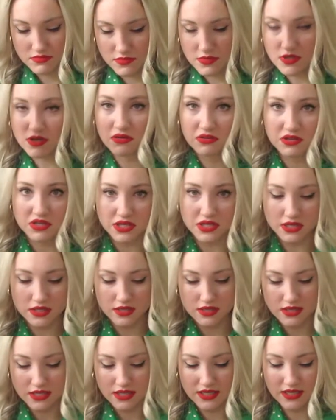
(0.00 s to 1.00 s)
Okay,
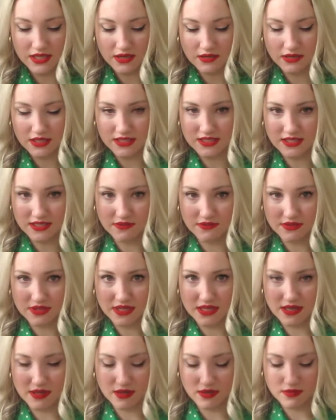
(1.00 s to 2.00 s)
and now let's see with
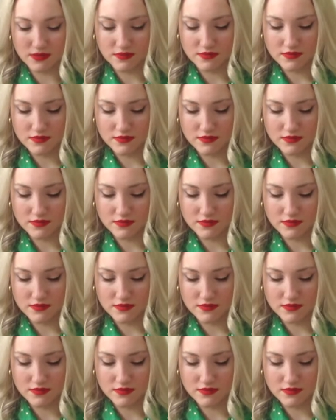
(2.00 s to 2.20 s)
L.